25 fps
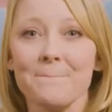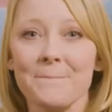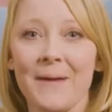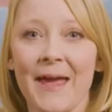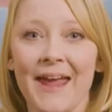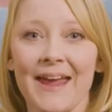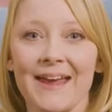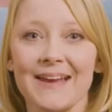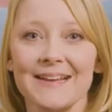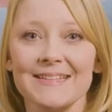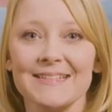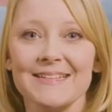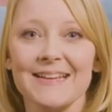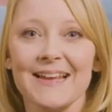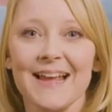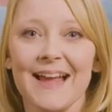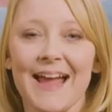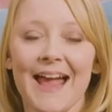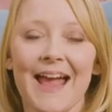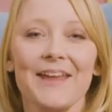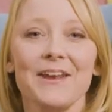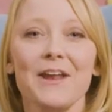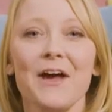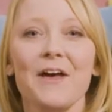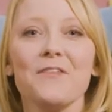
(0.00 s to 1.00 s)
paint,
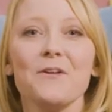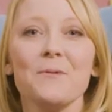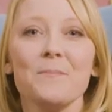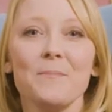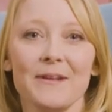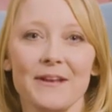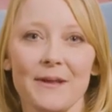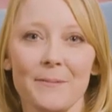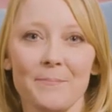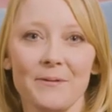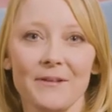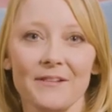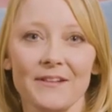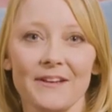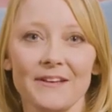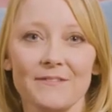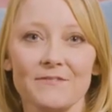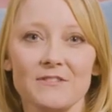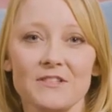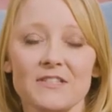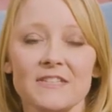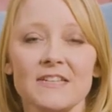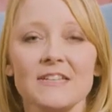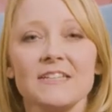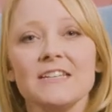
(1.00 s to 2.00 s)
and other
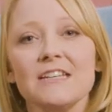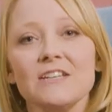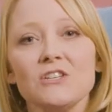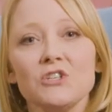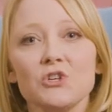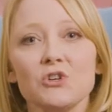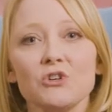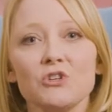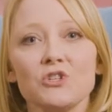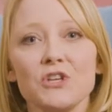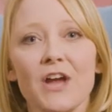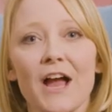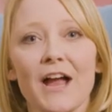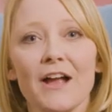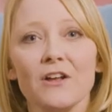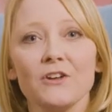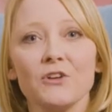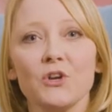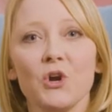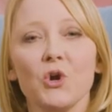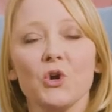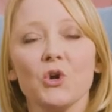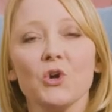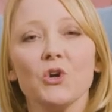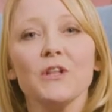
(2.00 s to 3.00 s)
manipulatives to teach your child
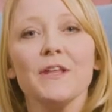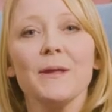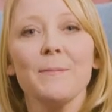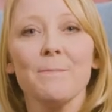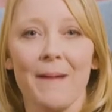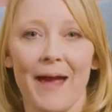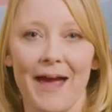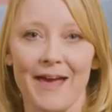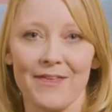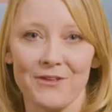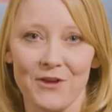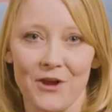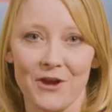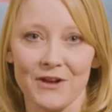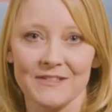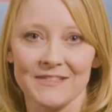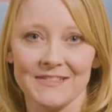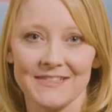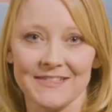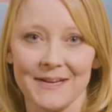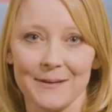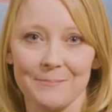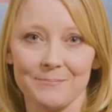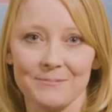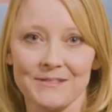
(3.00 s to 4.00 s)
early math
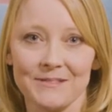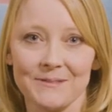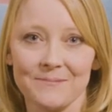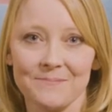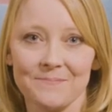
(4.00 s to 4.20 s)
concepts.